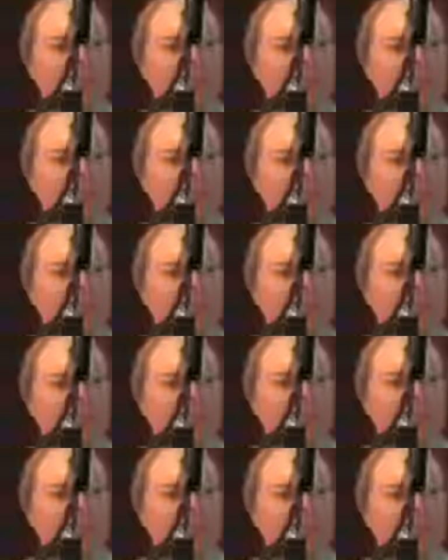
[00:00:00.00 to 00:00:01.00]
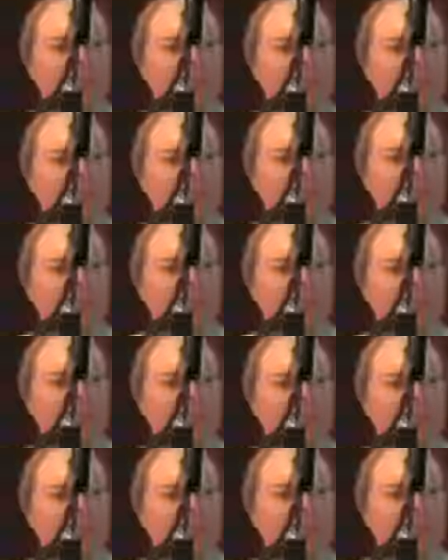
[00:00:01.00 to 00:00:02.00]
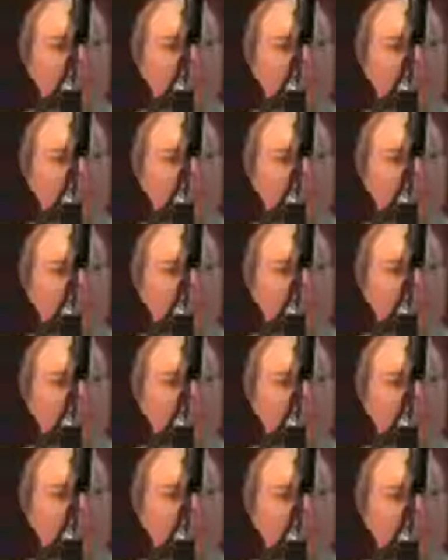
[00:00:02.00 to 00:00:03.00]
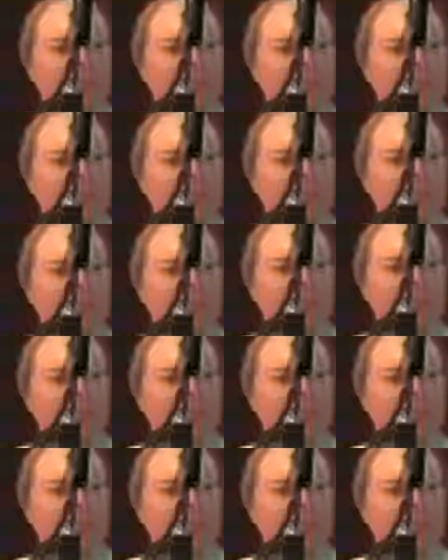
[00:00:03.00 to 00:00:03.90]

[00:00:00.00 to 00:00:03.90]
[no speech]